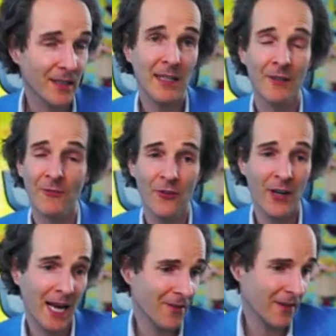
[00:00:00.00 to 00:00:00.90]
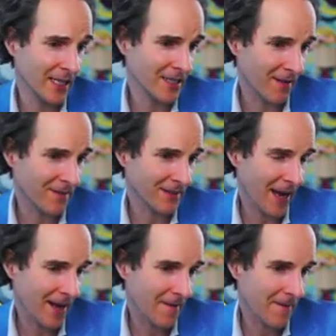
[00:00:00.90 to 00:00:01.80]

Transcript: He's had a really, really tough day.